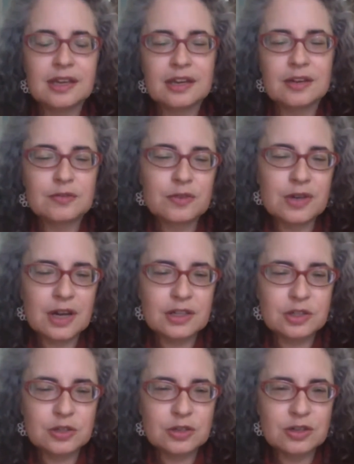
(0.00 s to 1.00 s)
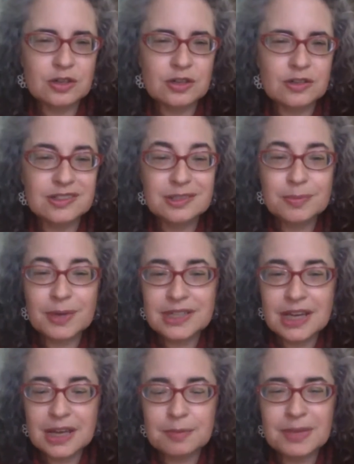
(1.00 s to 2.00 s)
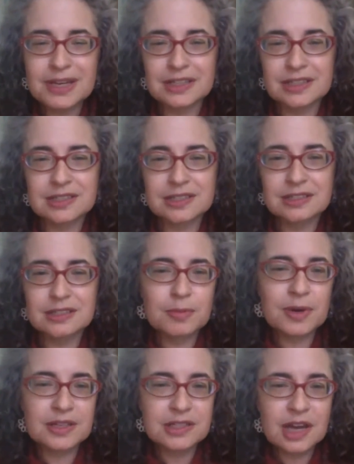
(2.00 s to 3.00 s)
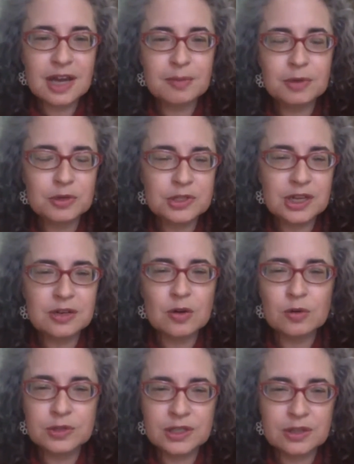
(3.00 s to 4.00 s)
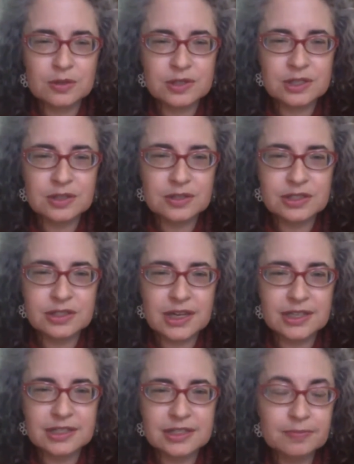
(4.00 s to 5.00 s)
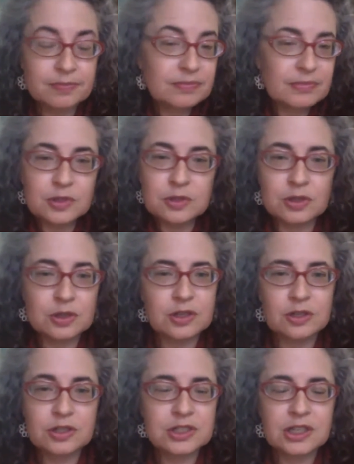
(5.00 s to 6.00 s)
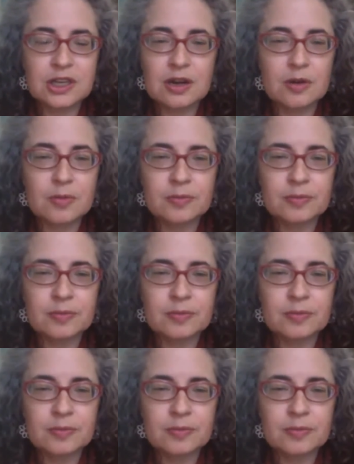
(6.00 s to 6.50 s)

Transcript: And for nocturnal, it's about 10 minutes. So by the time you're done holding those needle sites, you're good to go.